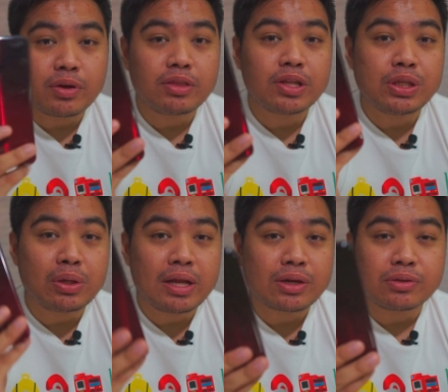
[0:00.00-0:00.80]
What did you
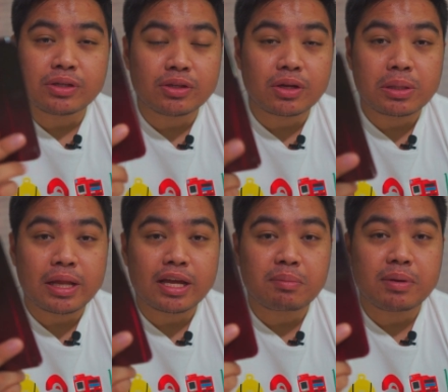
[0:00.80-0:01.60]
like or not
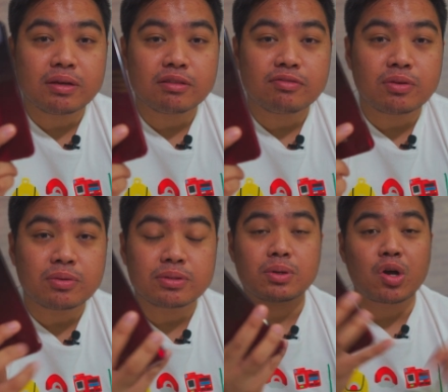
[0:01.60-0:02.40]
like about the
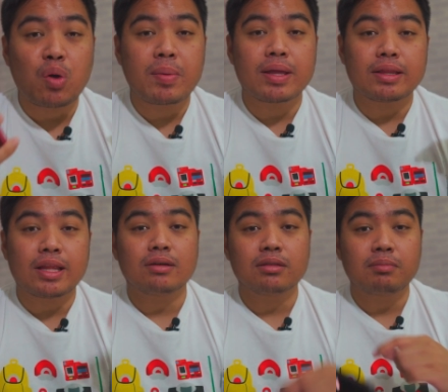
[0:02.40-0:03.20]
phone? So comment
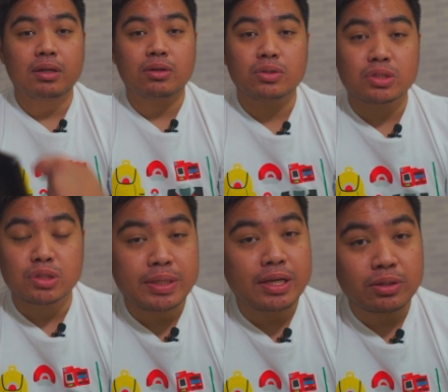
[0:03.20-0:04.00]
down below so
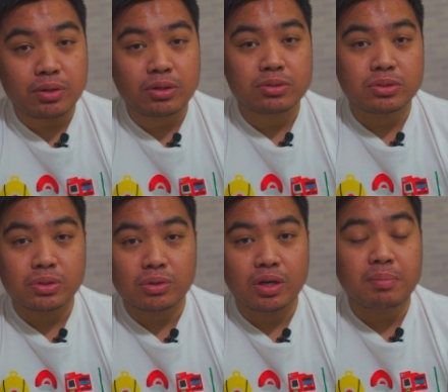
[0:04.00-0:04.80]
we can also
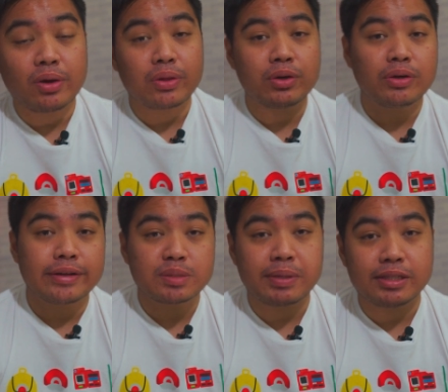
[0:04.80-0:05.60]
know about your
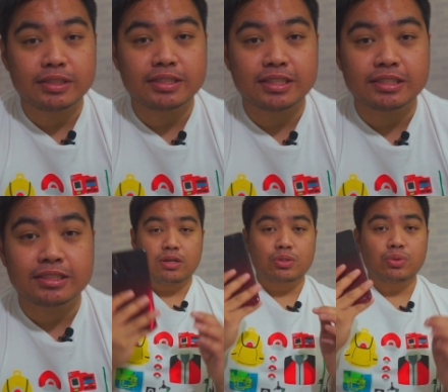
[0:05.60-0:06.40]

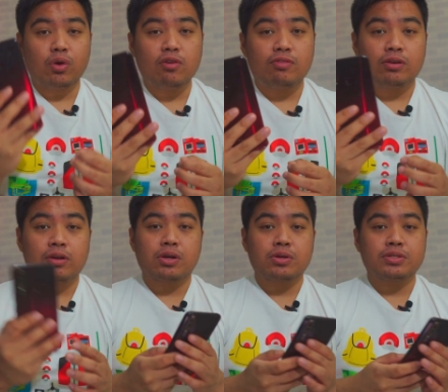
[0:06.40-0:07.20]
experiences. So
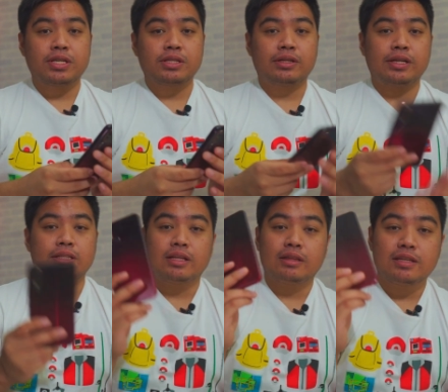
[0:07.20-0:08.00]
overall,
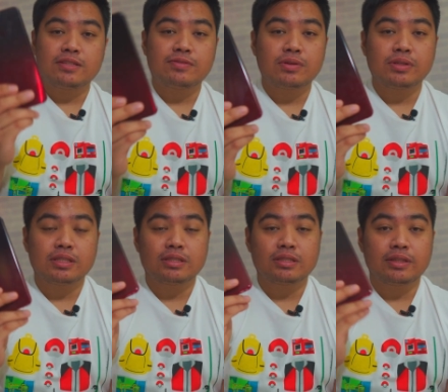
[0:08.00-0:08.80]
considering that this phone
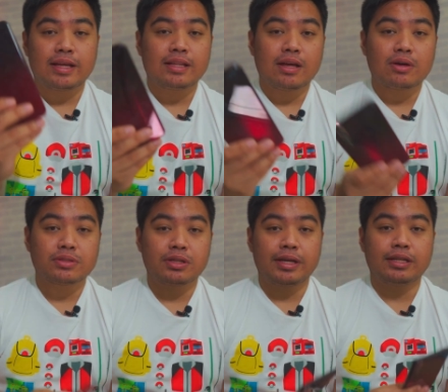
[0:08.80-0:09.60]
is
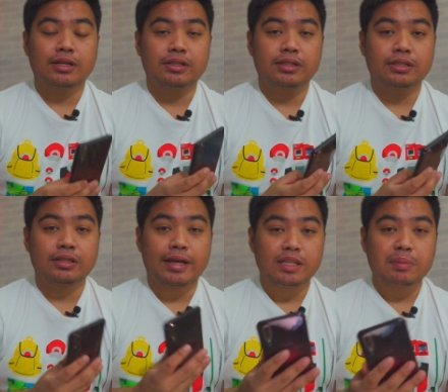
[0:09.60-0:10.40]

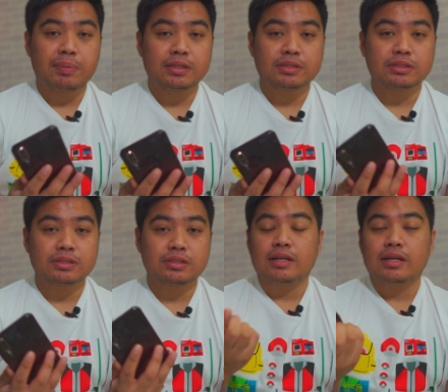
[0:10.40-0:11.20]
10,990
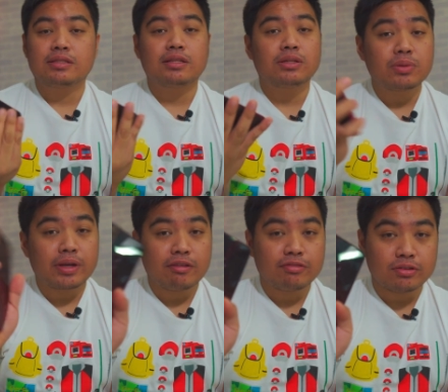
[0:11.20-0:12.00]
pesos, it's an
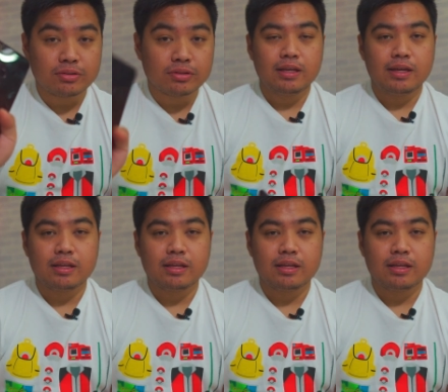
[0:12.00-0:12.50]
okay phone.